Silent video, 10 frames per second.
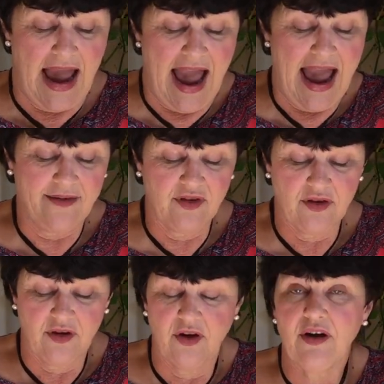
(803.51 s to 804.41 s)
And
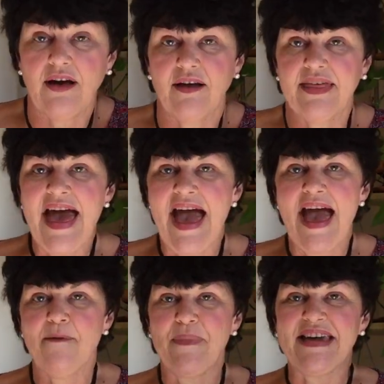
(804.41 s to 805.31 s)

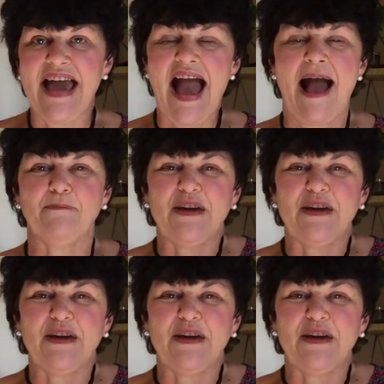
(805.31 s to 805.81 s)
there began,